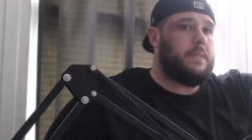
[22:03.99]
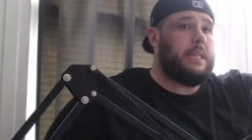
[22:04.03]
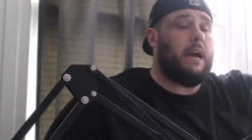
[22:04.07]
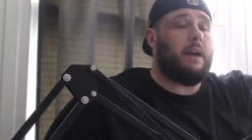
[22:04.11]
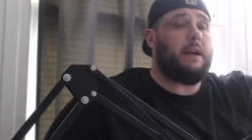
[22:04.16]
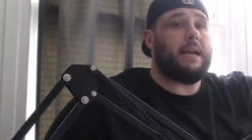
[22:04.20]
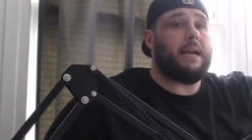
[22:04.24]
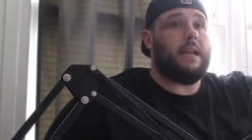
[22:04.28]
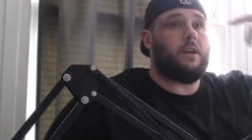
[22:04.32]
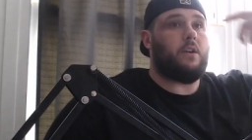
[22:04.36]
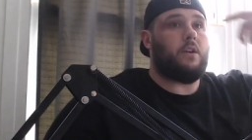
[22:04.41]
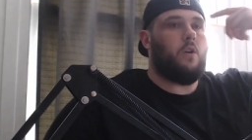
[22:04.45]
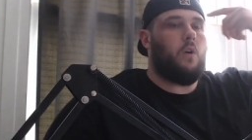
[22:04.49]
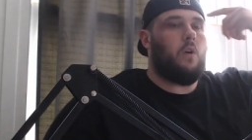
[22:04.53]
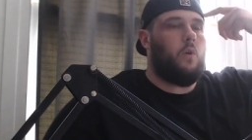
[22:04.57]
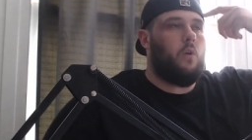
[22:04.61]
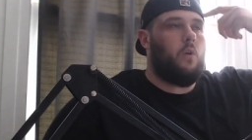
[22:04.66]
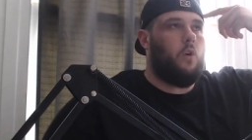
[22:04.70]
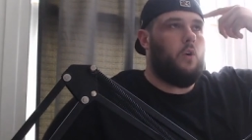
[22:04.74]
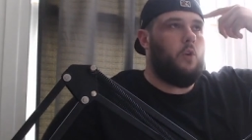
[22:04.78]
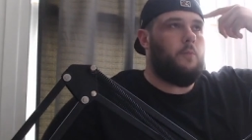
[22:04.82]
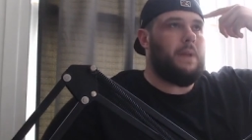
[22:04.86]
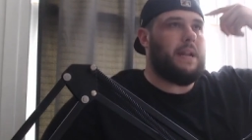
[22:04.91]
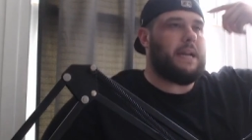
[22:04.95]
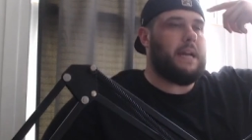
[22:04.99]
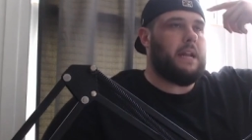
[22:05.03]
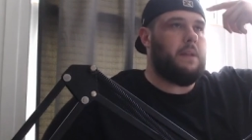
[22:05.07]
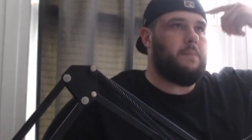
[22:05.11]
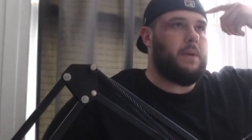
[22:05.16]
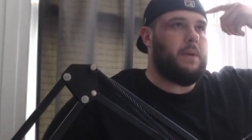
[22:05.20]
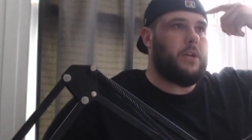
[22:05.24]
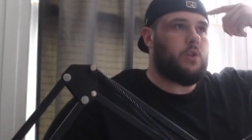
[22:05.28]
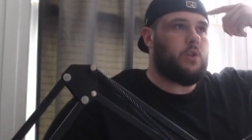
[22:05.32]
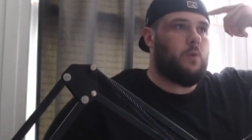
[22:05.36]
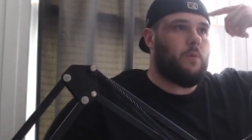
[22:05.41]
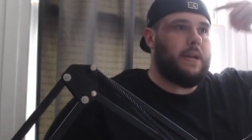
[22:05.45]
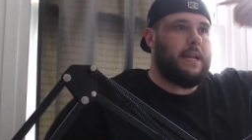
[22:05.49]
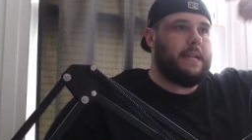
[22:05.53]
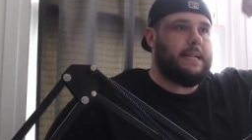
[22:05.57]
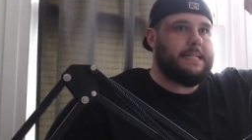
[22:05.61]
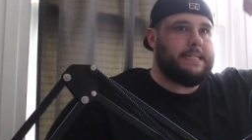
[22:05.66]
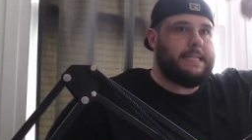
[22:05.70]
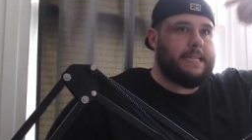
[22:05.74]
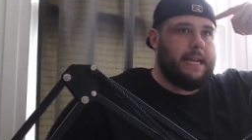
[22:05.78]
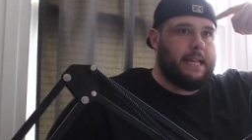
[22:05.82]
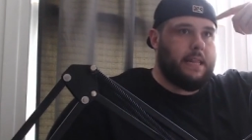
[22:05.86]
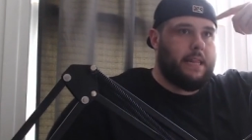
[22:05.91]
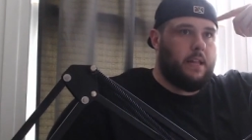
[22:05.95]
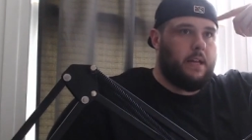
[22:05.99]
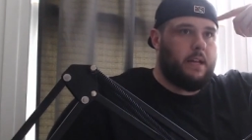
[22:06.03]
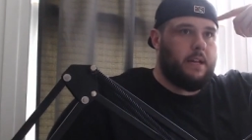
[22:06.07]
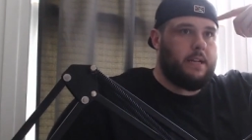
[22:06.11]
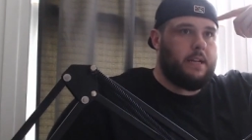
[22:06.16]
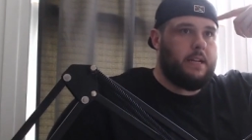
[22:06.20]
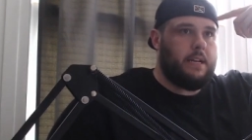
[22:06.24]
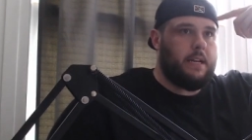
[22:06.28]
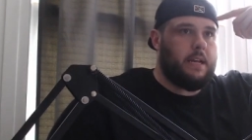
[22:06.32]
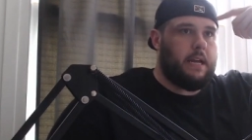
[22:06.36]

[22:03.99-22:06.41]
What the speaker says: now I got to go home and I got to make sure we hit a deadline.